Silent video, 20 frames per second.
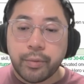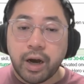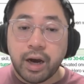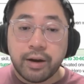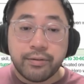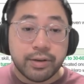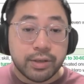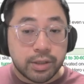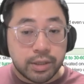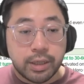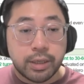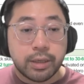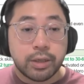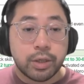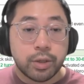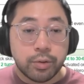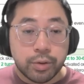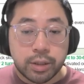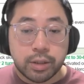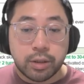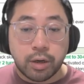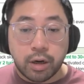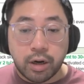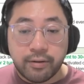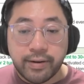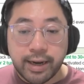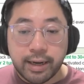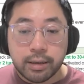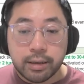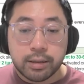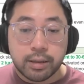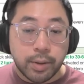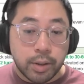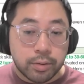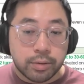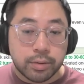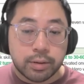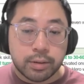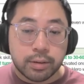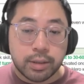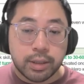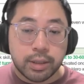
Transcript: obviously use this artifact the most.